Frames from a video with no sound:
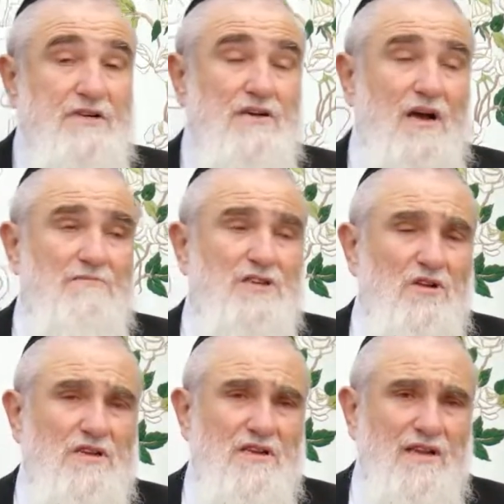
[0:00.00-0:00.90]
So comes
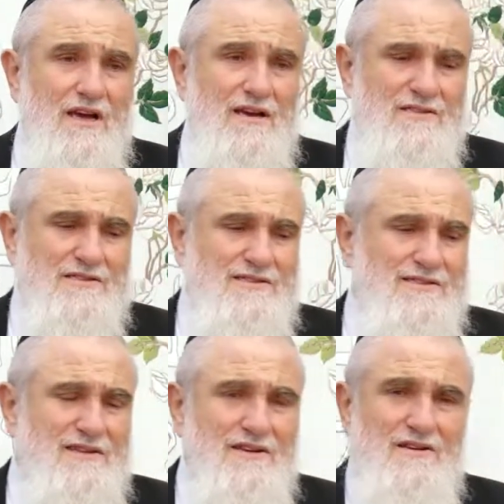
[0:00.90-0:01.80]
along the Nachash, she says,
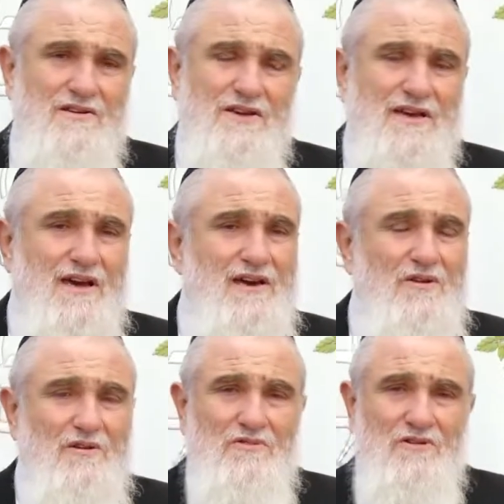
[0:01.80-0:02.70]
no, no, no, you got it
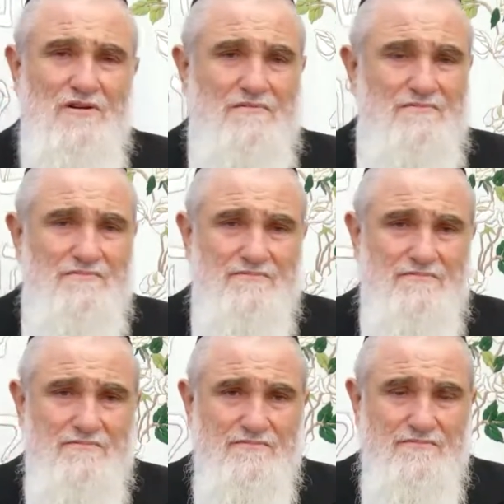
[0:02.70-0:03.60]
all wrong.
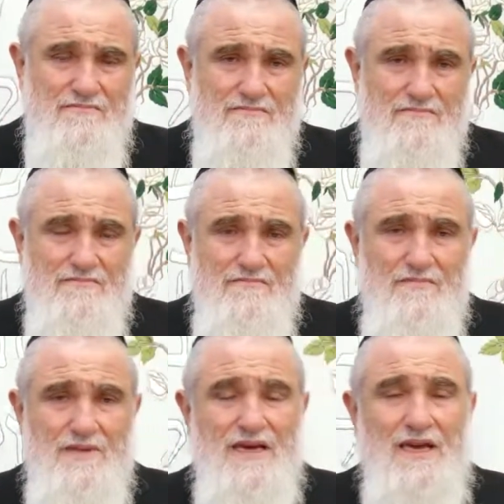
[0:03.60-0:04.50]

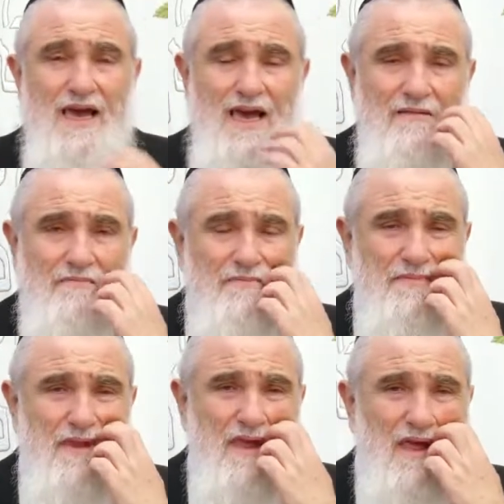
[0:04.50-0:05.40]
You can't,
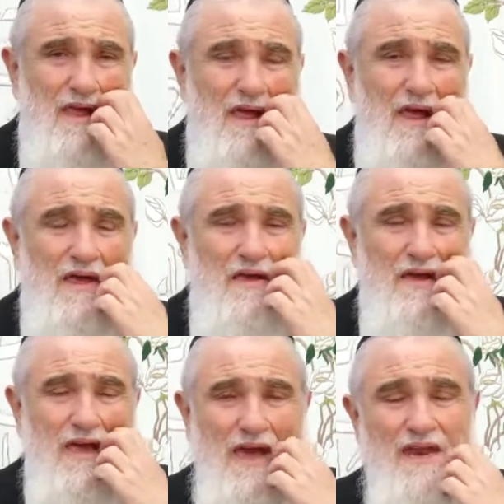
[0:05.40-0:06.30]
you
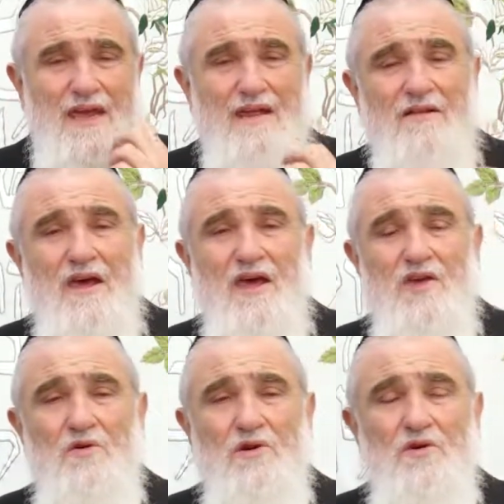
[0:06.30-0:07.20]
can't eat,
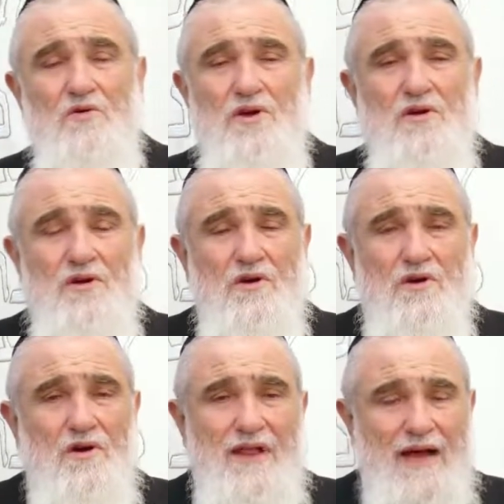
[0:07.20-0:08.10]
you, you, you,
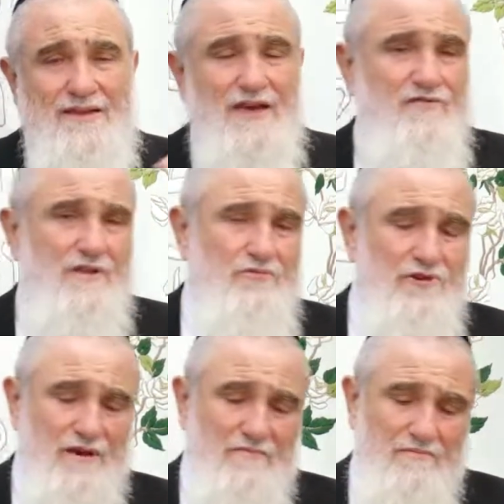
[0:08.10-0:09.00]
you're allowed to eat from the pre.